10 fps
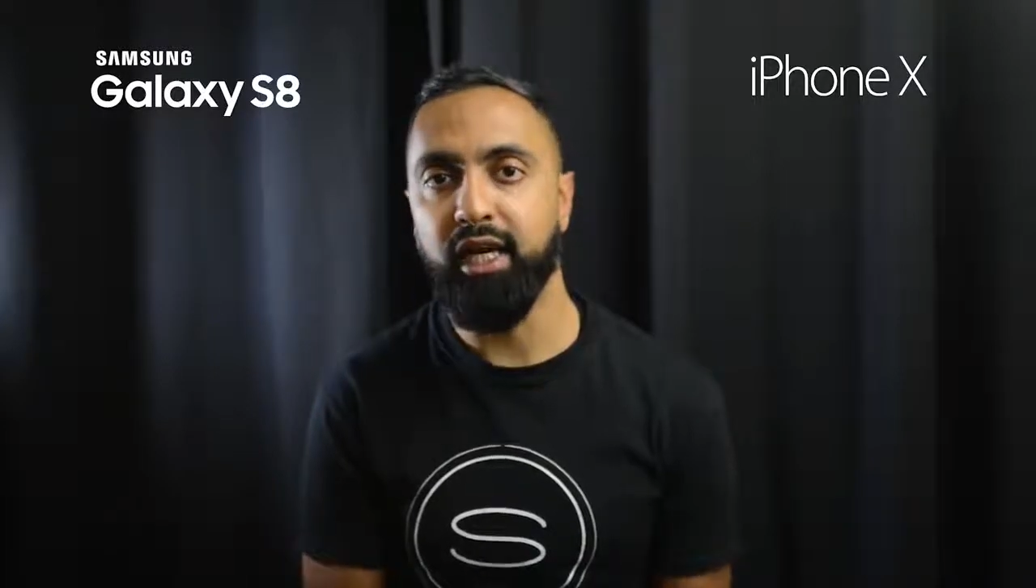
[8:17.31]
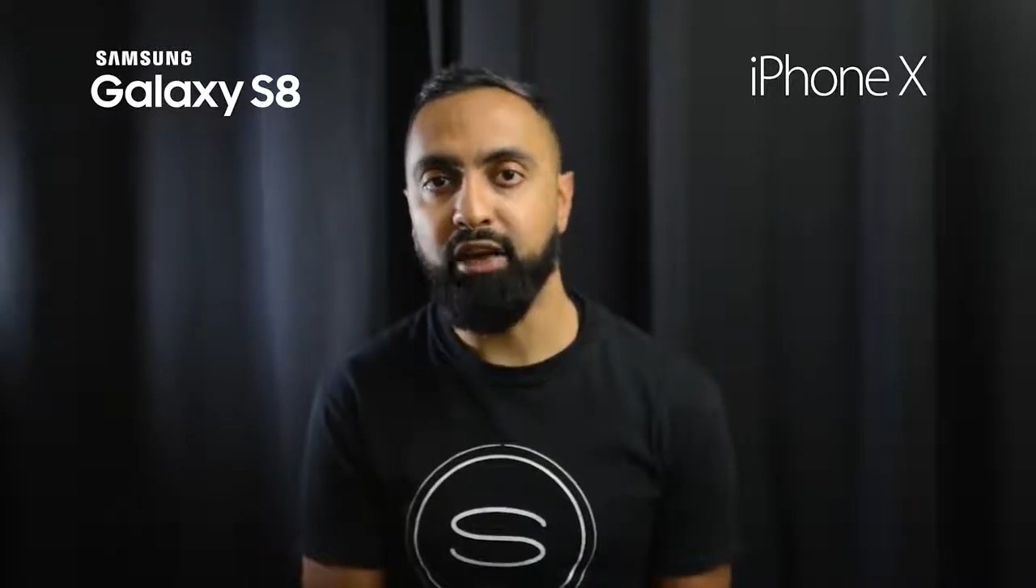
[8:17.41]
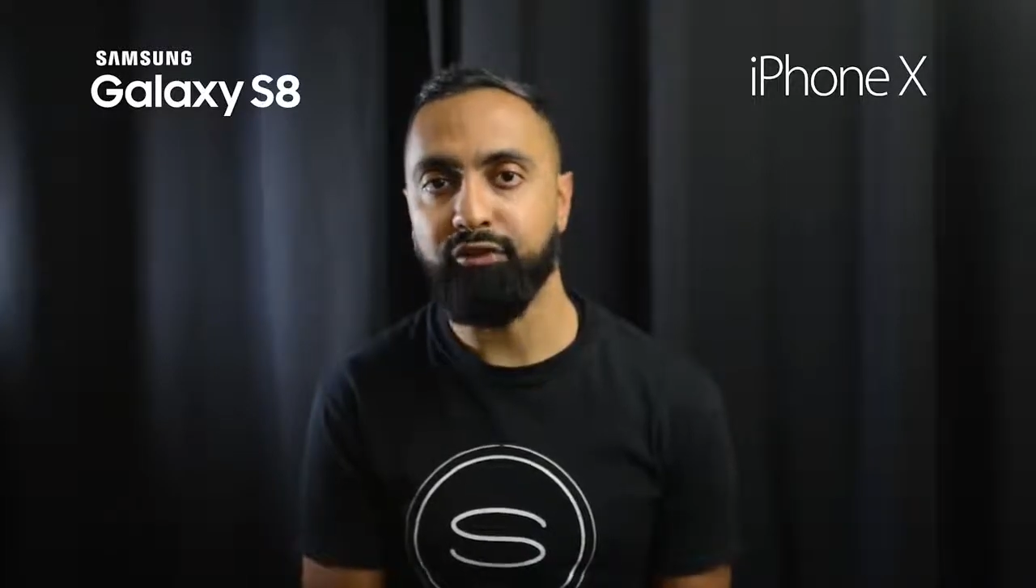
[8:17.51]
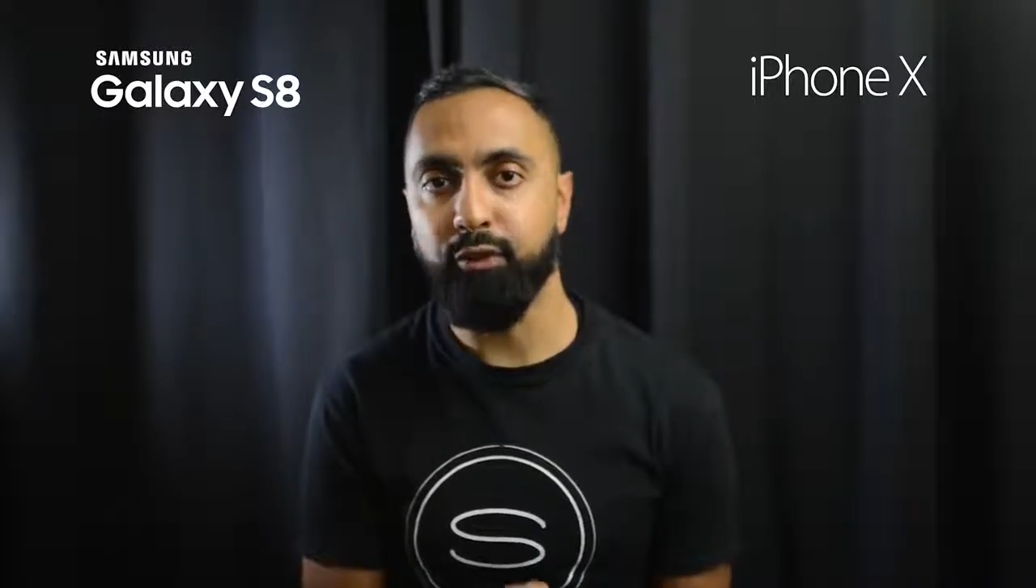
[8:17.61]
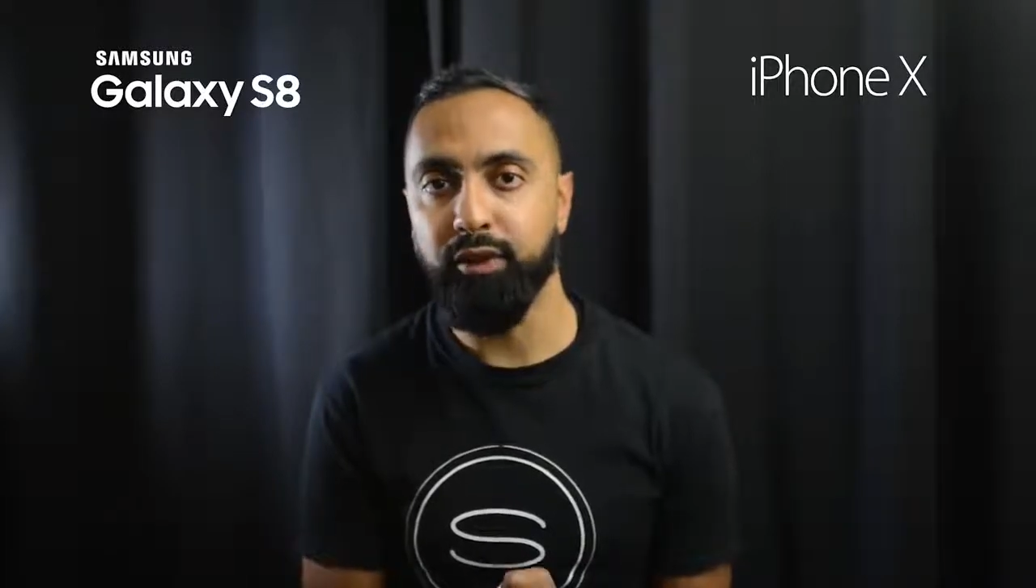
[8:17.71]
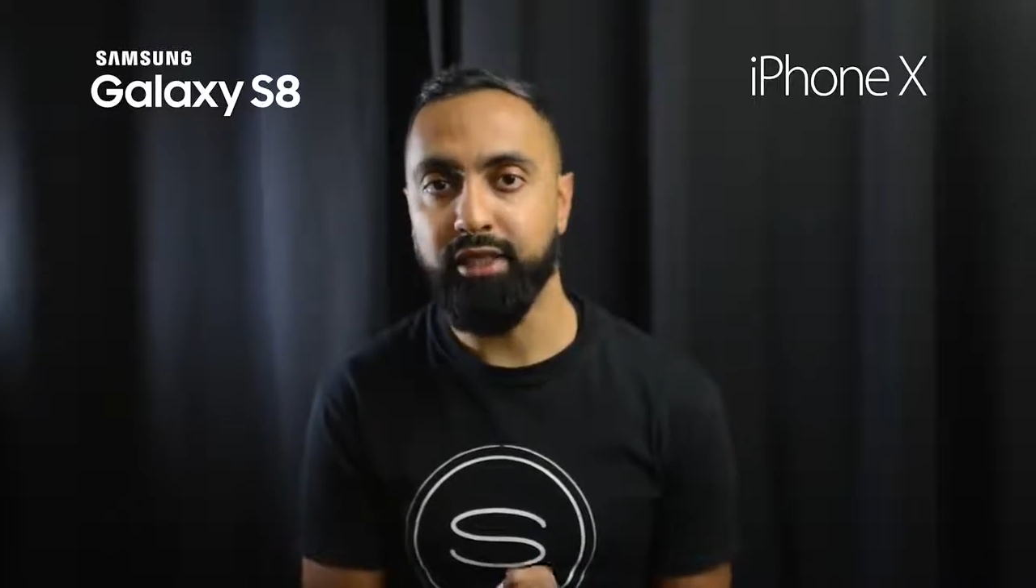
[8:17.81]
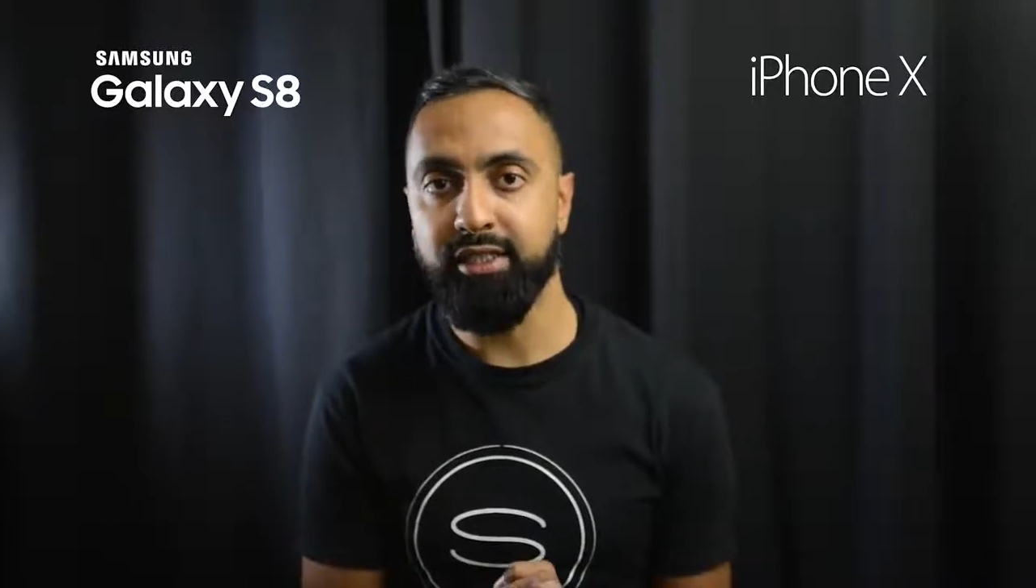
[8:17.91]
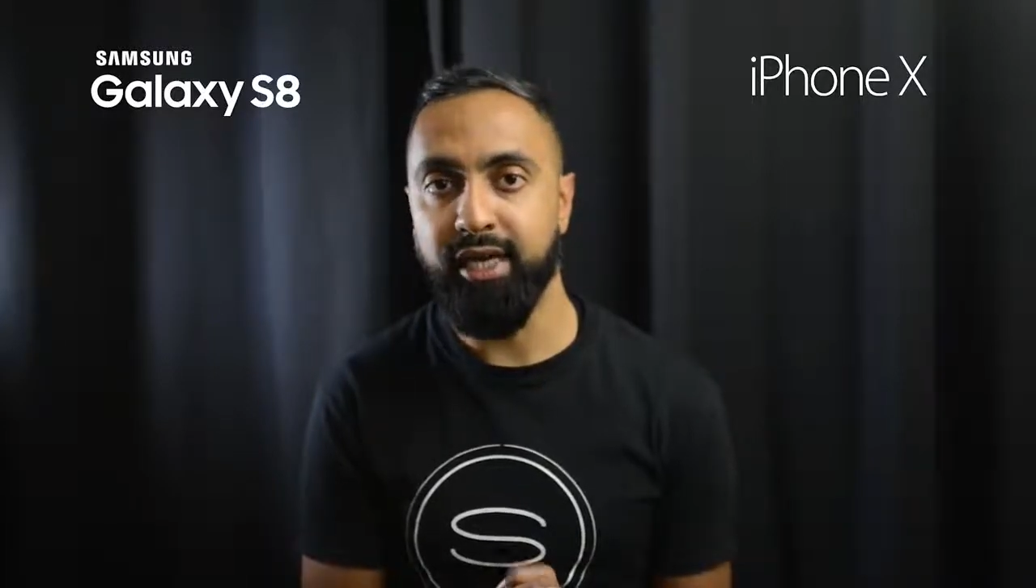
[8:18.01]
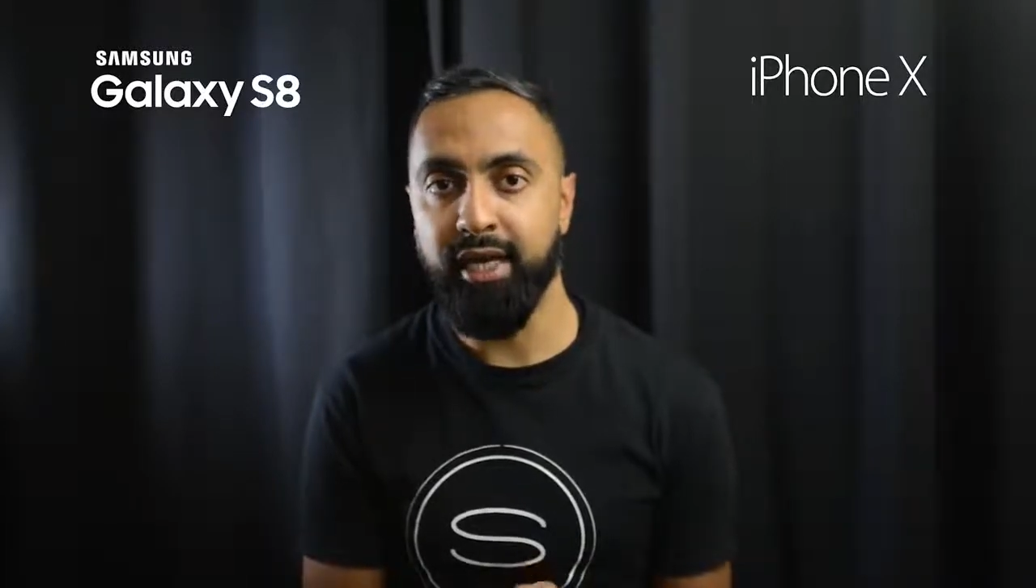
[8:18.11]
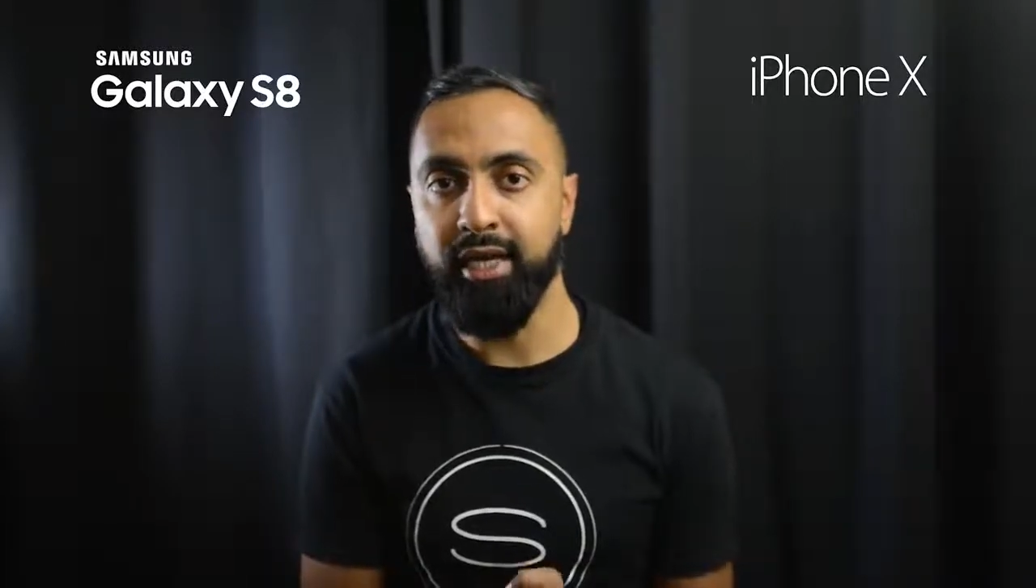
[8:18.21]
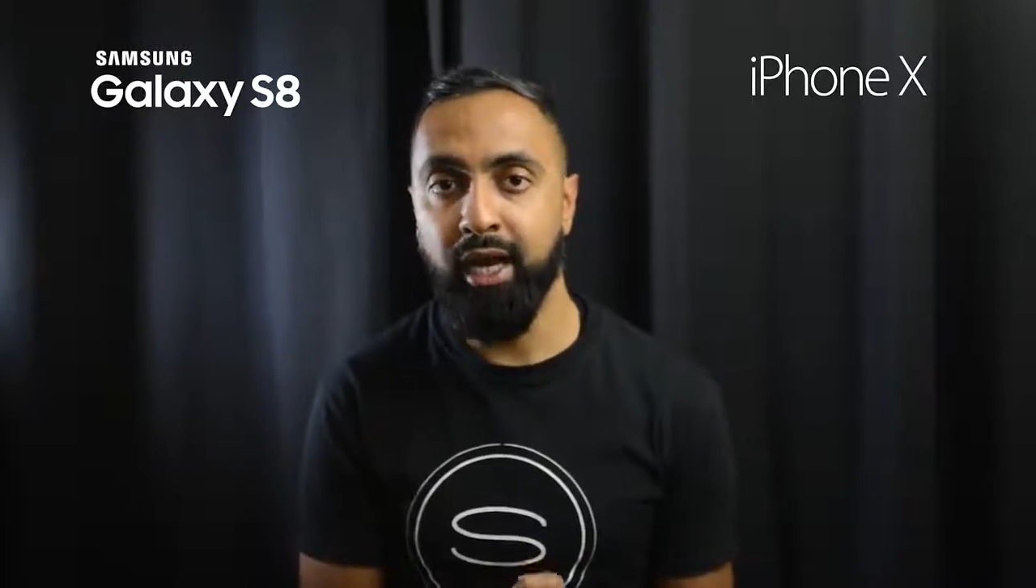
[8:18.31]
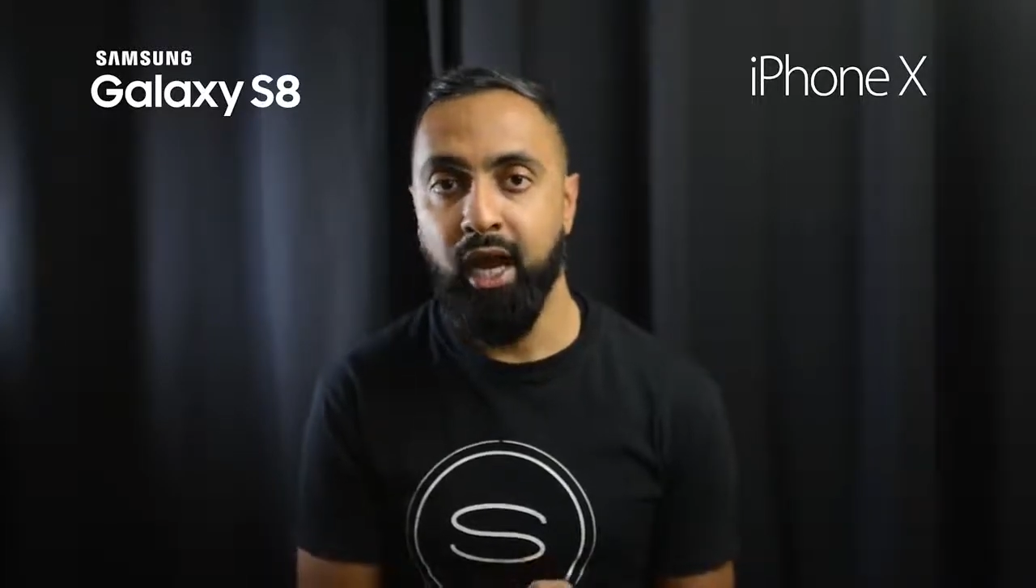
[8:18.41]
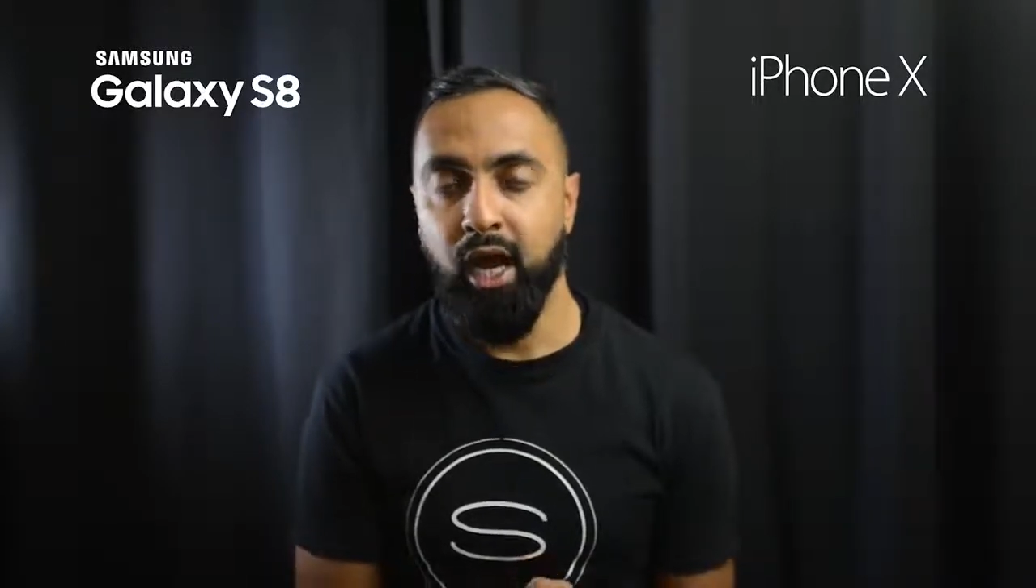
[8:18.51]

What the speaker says: iPhone 10.